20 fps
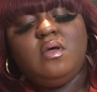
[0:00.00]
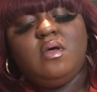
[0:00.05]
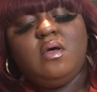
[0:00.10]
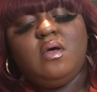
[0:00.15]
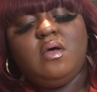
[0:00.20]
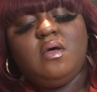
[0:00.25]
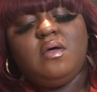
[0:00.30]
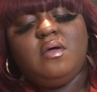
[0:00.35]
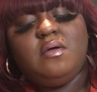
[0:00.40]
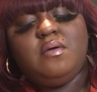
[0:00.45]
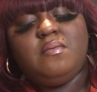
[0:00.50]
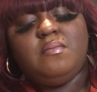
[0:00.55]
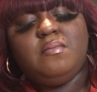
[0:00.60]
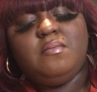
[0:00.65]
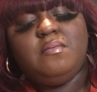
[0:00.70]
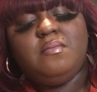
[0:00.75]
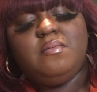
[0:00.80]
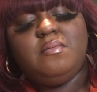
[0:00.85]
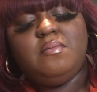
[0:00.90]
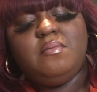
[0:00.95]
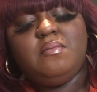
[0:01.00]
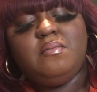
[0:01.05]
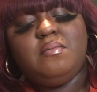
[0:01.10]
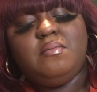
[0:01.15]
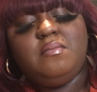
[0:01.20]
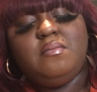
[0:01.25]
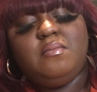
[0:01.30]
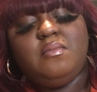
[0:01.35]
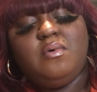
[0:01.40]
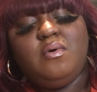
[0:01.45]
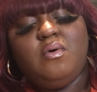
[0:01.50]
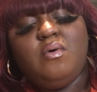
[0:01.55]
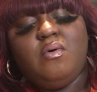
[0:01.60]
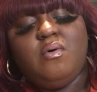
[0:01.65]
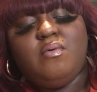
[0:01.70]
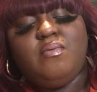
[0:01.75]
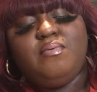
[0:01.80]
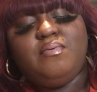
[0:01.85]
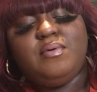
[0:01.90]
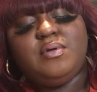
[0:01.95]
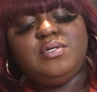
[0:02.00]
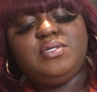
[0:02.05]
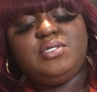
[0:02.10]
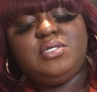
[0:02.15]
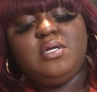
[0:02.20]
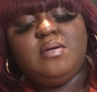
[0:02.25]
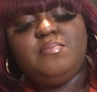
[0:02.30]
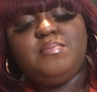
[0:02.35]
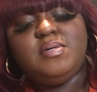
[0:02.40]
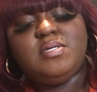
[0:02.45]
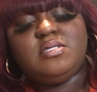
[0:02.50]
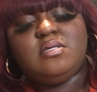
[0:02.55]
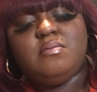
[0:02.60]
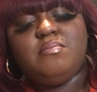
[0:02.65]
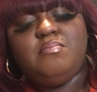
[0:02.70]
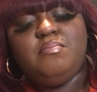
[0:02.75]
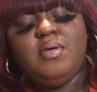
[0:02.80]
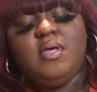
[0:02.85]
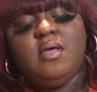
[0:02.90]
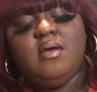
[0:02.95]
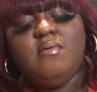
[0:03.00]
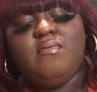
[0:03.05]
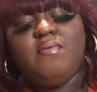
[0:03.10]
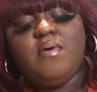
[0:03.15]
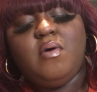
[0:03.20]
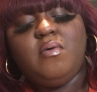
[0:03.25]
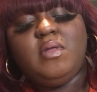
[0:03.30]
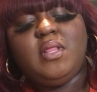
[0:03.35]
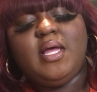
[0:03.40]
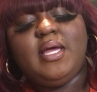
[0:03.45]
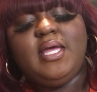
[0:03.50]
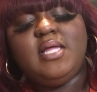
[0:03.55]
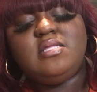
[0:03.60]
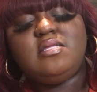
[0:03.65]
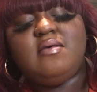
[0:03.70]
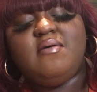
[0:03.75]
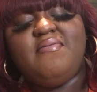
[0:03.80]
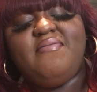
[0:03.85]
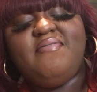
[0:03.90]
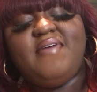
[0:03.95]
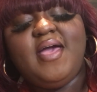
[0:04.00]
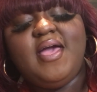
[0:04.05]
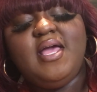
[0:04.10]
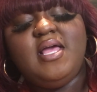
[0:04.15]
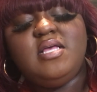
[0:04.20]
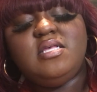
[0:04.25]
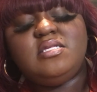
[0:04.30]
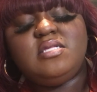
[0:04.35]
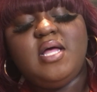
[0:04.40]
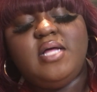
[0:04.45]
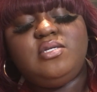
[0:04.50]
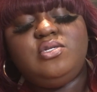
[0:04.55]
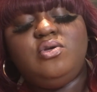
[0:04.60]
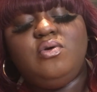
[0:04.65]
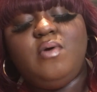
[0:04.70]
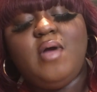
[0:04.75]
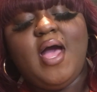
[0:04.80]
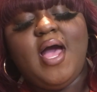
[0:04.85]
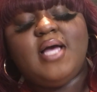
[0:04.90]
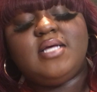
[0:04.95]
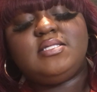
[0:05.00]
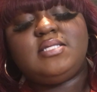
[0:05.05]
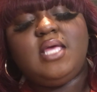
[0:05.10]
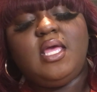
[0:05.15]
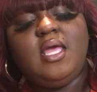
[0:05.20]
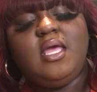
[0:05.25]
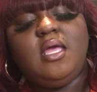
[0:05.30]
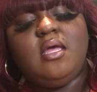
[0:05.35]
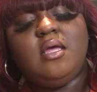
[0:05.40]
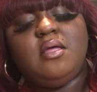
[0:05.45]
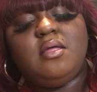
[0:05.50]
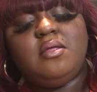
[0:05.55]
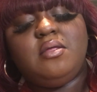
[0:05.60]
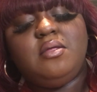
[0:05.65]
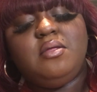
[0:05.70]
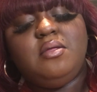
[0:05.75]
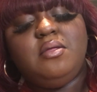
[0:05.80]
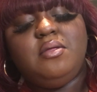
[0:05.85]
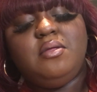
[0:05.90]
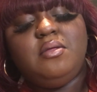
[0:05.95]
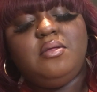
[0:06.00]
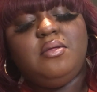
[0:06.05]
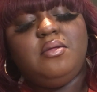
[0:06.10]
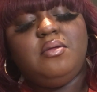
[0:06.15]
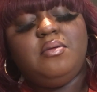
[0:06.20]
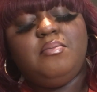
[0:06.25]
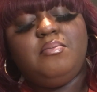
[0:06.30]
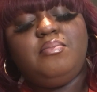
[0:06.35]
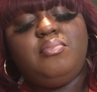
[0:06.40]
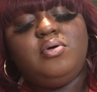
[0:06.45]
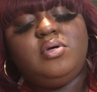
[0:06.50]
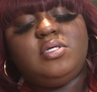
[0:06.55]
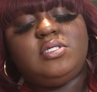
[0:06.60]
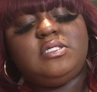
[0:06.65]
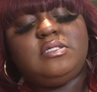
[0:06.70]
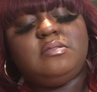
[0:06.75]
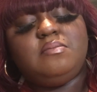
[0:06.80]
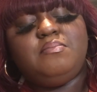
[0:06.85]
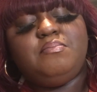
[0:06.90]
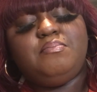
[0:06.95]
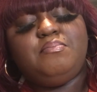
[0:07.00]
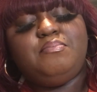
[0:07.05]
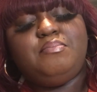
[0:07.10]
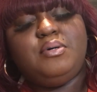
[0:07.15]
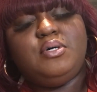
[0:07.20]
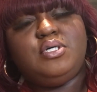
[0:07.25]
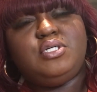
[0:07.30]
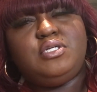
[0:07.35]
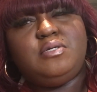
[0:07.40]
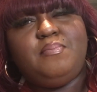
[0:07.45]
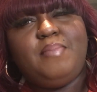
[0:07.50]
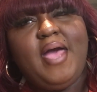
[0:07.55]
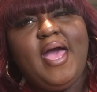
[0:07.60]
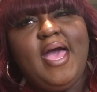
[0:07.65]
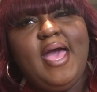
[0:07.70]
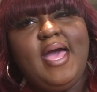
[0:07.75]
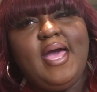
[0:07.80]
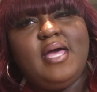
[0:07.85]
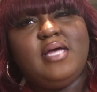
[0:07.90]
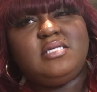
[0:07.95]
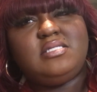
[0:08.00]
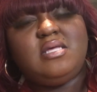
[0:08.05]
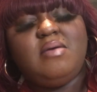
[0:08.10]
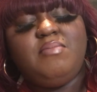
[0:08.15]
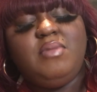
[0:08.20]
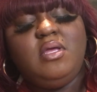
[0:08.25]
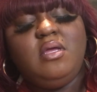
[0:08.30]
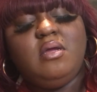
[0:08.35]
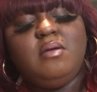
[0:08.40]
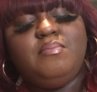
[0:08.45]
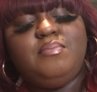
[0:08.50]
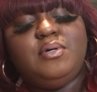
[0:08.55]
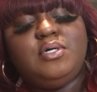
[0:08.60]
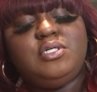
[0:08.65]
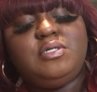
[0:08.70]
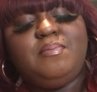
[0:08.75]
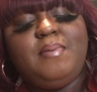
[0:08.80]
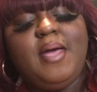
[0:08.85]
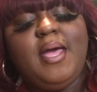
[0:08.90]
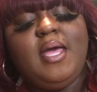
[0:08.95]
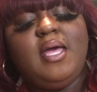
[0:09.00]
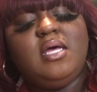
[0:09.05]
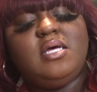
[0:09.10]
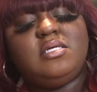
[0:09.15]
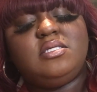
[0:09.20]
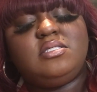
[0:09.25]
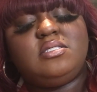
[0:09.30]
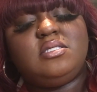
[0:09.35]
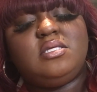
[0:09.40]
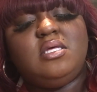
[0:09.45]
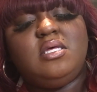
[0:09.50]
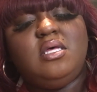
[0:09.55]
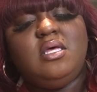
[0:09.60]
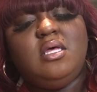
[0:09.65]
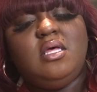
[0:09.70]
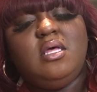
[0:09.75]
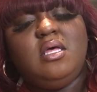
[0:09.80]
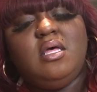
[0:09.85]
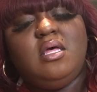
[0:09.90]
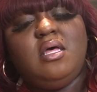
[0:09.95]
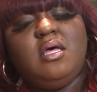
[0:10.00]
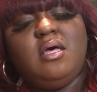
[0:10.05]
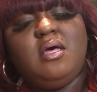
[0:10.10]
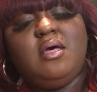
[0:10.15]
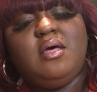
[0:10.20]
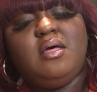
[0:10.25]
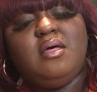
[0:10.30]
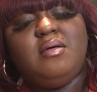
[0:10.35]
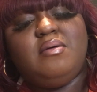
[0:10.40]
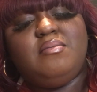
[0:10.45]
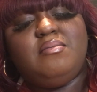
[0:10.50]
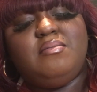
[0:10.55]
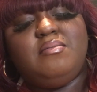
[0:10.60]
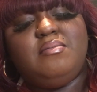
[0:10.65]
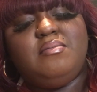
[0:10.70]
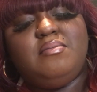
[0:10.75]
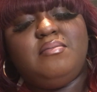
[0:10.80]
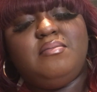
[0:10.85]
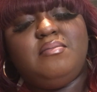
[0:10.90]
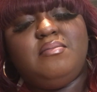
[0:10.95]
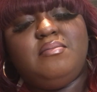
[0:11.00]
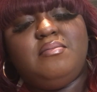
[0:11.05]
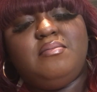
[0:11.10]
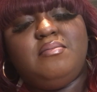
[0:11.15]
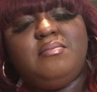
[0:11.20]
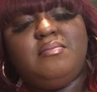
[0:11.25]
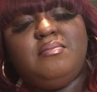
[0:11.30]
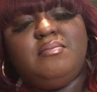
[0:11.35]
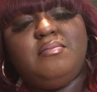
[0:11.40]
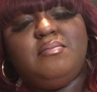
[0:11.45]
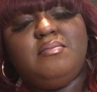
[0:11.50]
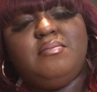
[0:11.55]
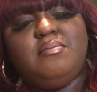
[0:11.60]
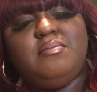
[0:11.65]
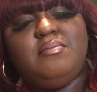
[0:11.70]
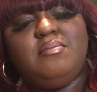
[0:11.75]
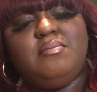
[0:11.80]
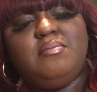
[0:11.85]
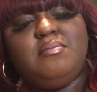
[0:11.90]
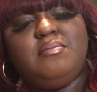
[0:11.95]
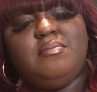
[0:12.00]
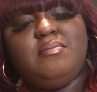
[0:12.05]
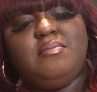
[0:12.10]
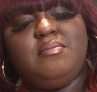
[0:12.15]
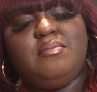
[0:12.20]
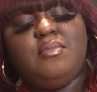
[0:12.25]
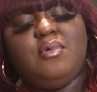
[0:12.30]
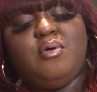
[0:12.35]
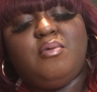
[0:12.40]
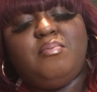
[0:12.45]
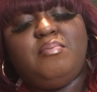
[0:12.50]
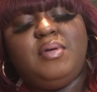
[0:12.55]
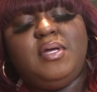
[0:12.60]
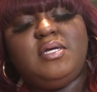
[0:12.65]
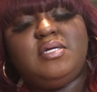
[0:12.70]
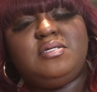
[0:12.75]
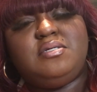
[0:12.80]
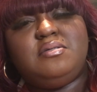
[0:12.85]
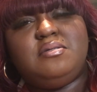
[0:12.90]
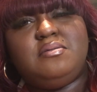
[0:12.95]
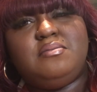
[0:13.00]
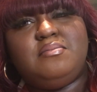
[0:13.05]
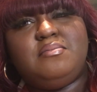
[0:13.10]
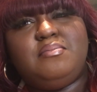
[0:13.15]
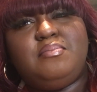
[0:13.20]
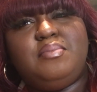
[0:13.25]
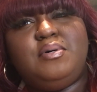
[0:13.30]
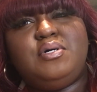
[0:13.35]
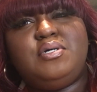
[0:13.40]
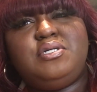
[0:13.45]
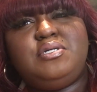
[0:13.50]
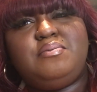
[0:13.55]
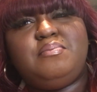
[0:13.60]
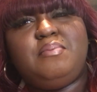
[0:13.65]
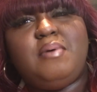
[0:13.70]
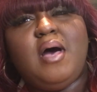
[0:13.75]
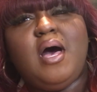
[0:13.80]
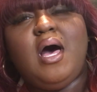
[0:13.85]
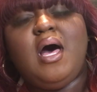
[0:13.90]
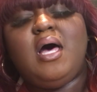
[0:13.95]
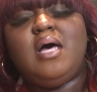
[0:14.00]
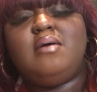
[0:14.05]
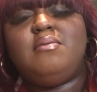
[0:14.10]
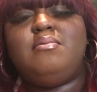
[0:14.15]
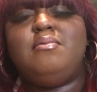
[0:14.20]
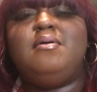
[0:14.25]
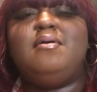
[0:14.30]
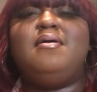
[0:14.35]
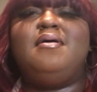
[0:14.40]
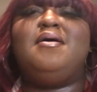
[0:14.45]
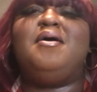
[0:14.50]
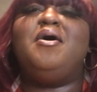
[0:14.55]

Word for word: Um, or friendship is a big focus. Like it's a phase that you guys can't push push past. I'm hearing push past. Um, or push push pop.